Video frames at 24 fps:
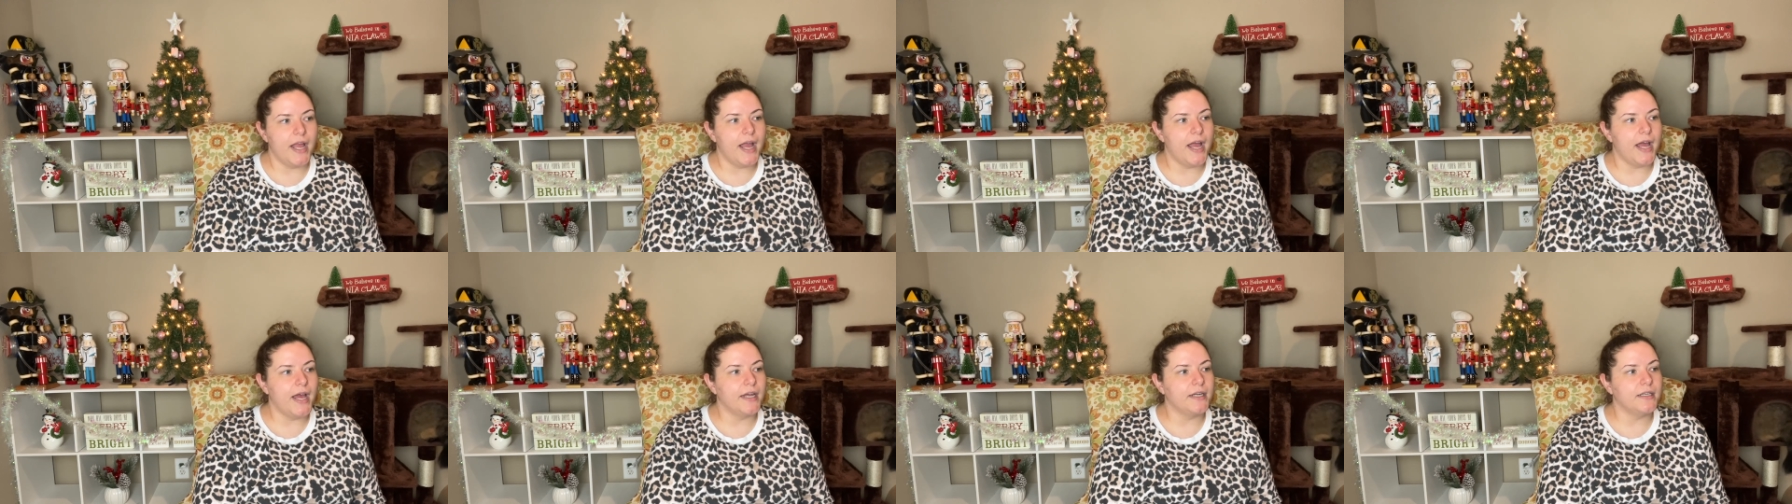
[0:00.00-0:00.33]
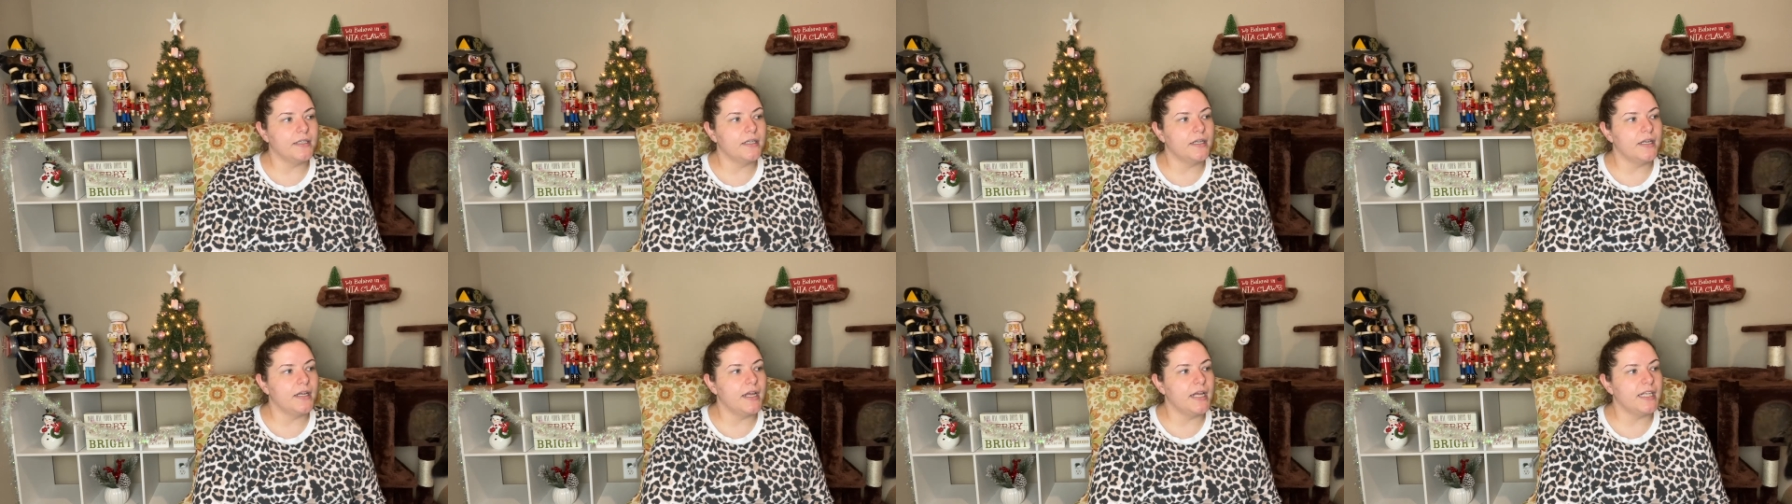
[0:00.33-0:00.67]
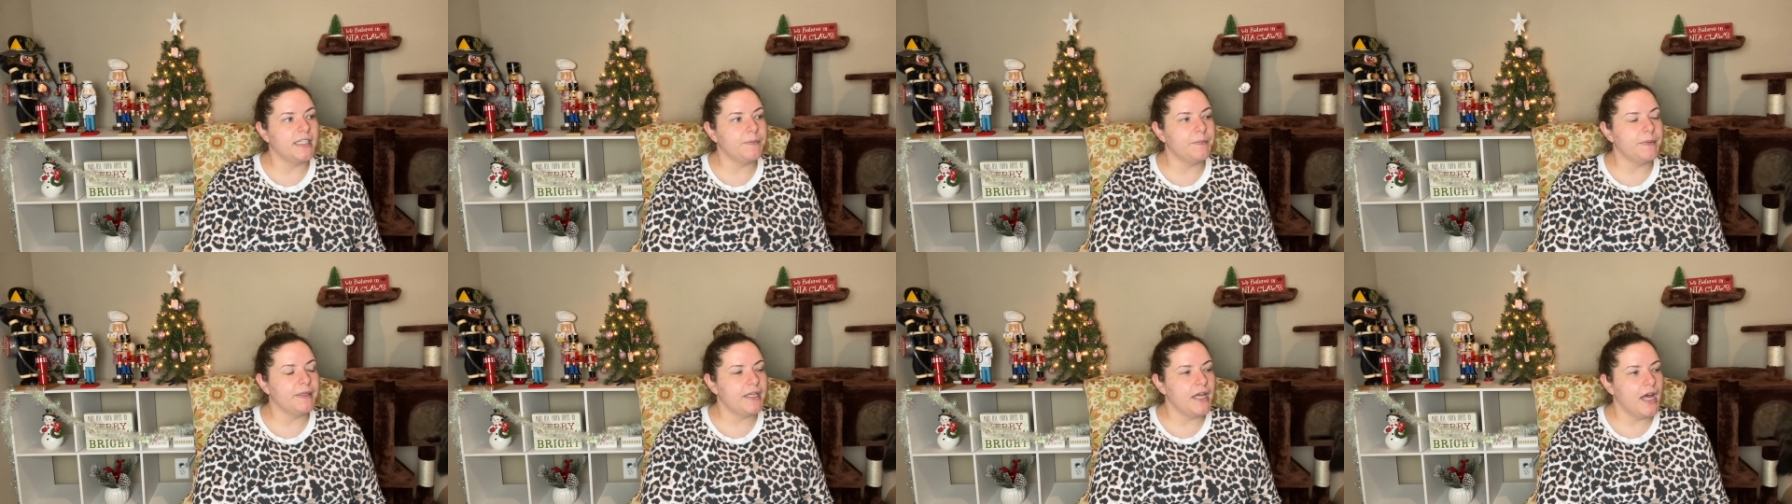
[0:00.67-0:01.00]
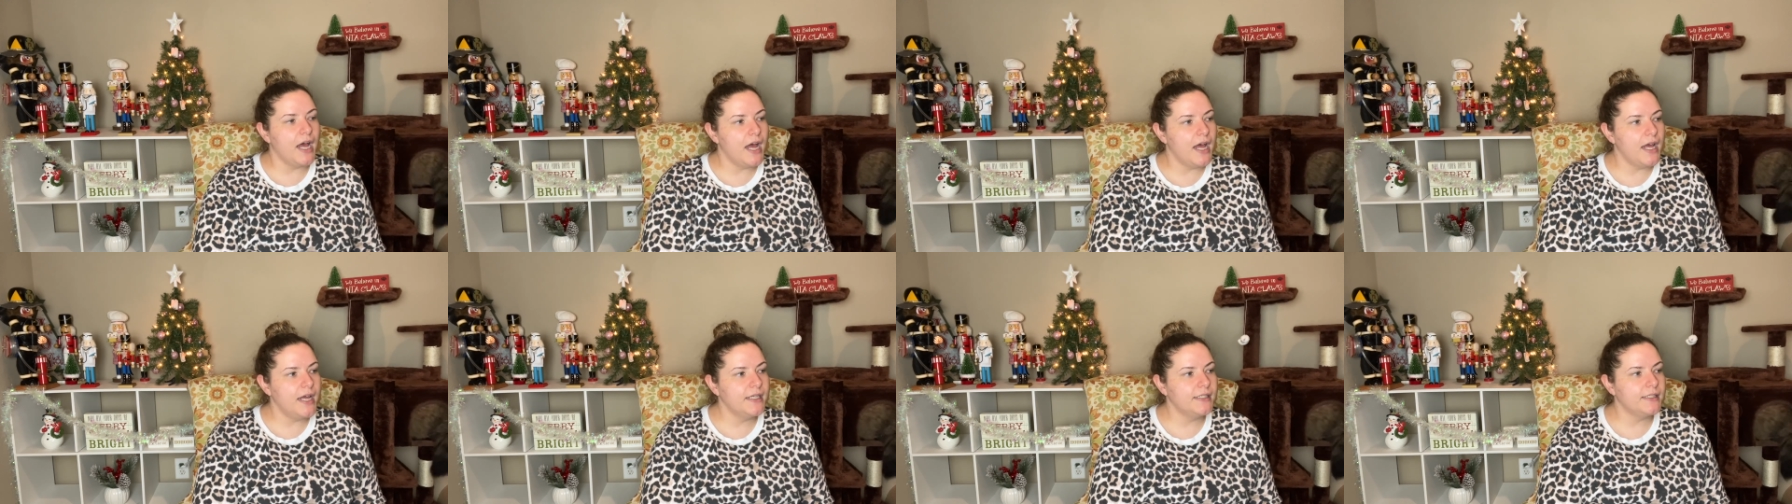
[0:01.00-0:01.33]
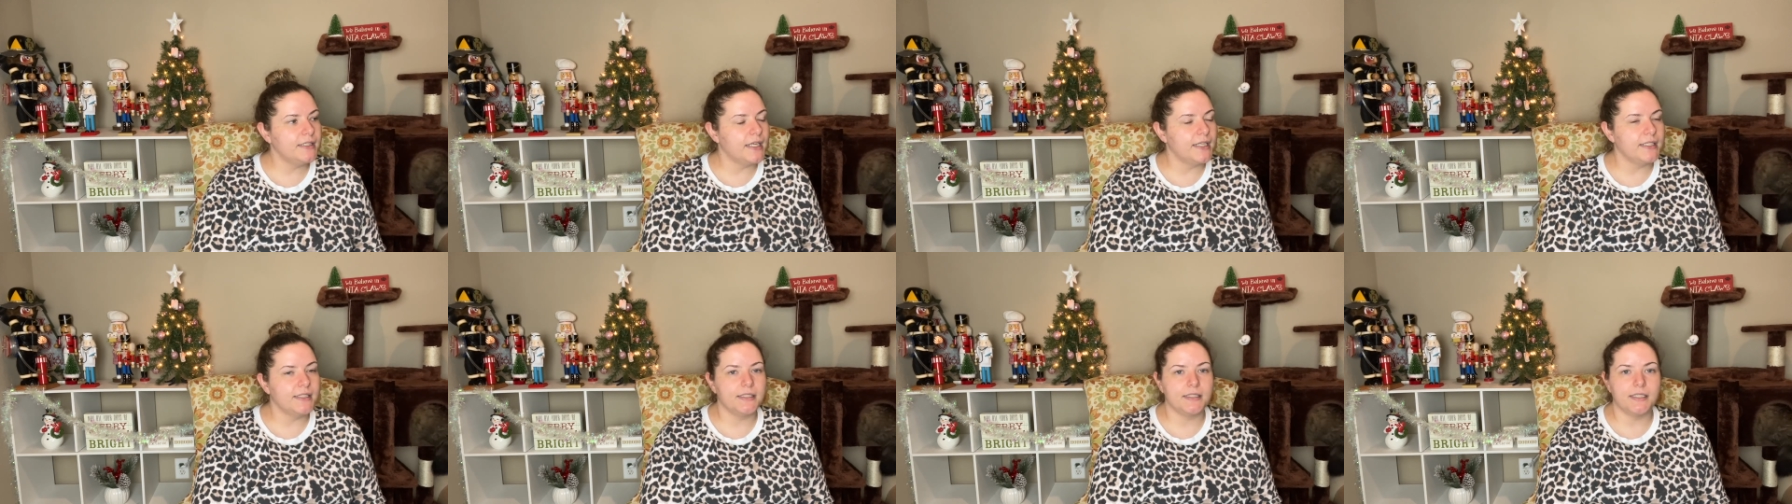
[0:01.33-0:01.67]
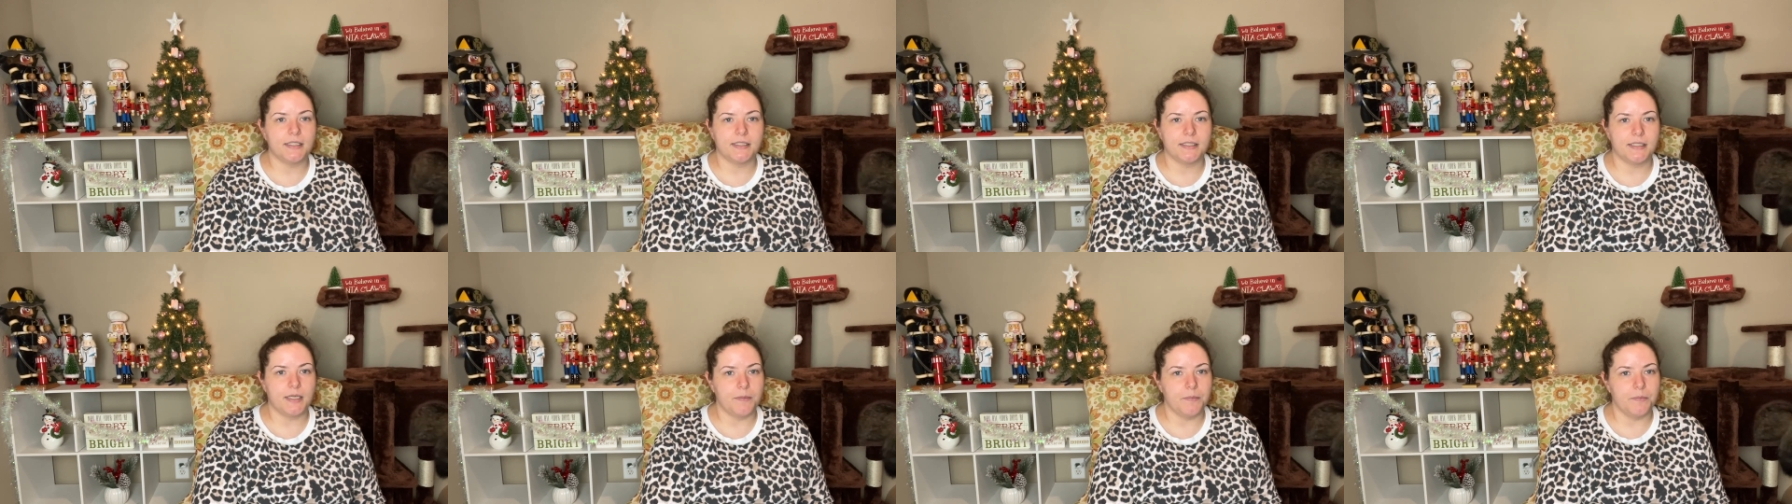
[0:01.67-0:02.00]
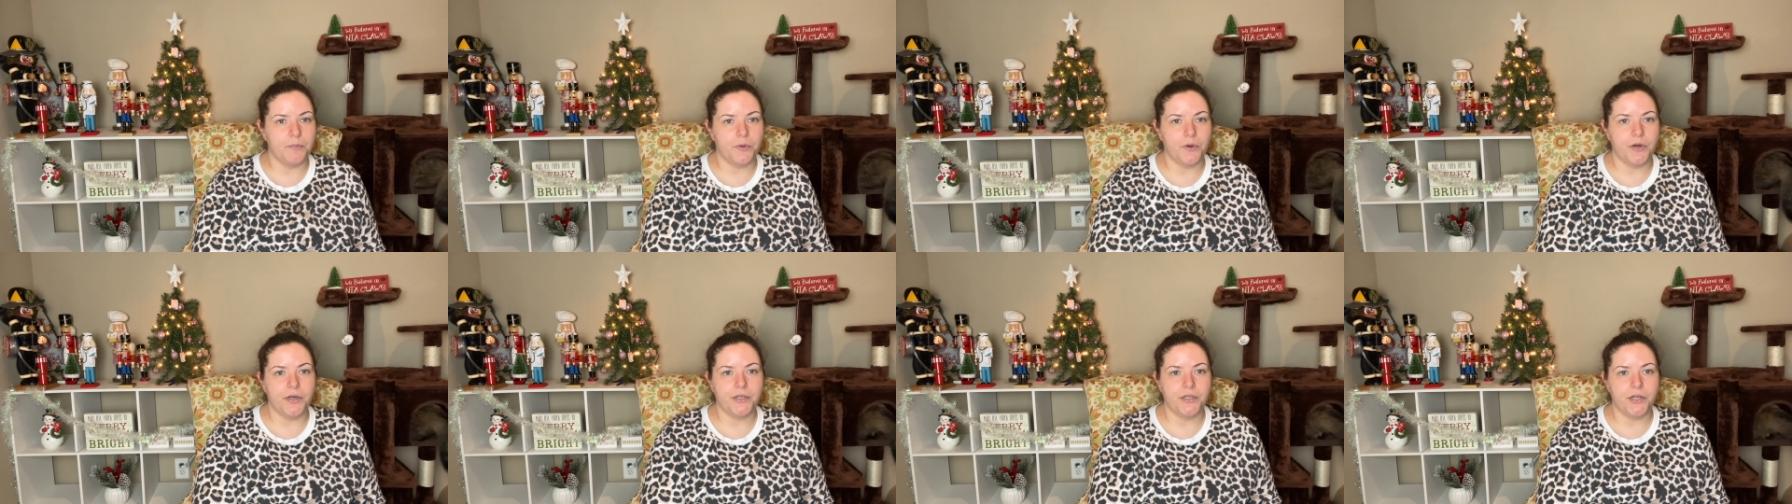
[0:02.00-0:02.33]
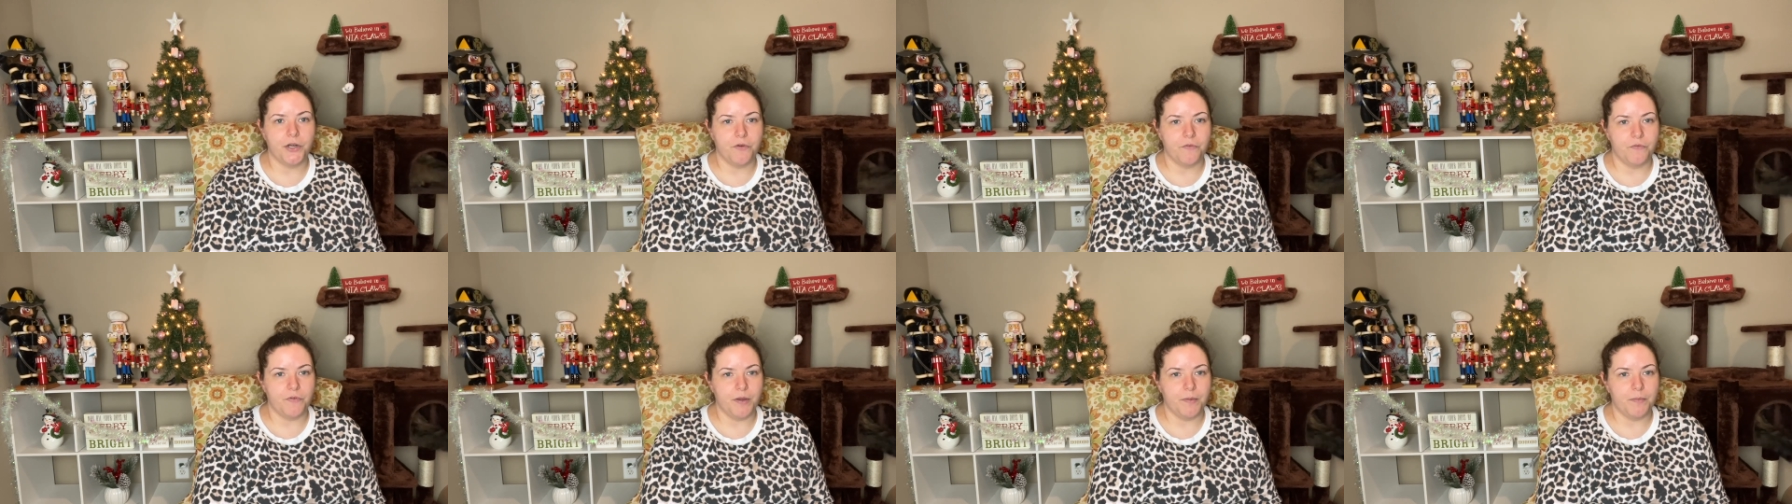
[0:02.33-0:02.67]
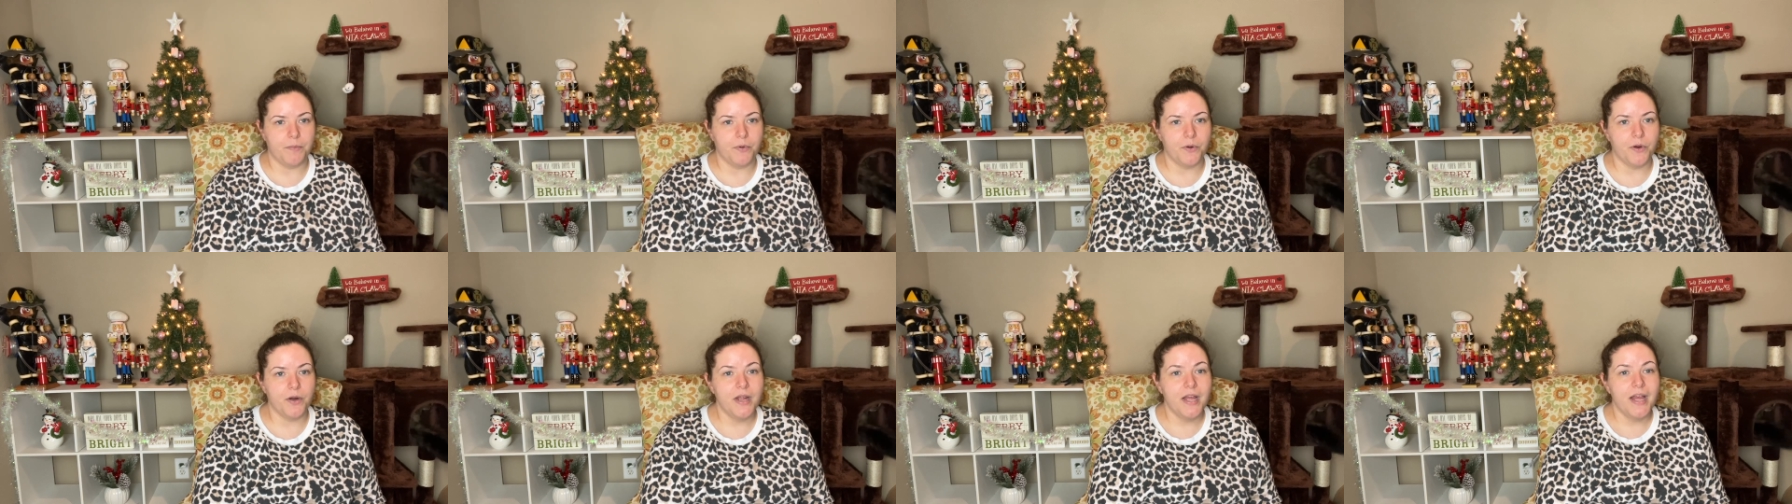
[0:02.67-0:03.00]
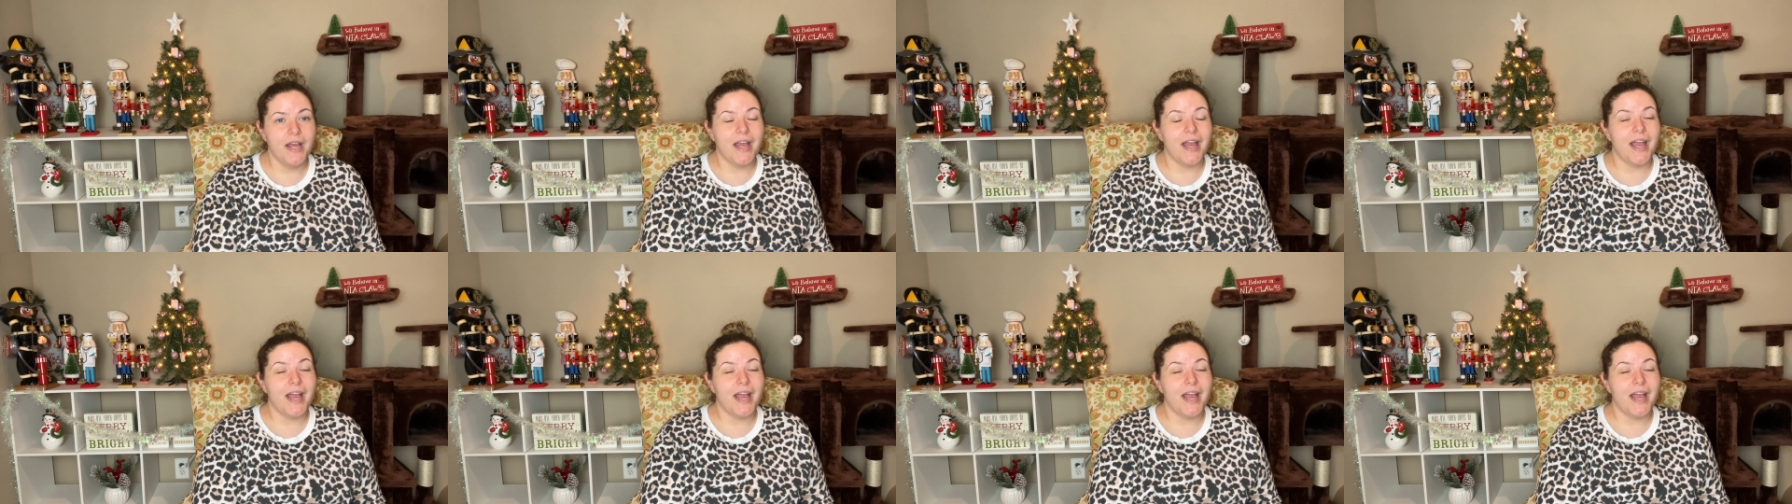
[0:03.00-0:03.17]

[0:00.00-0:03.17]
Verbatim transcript: And it's because it's December and November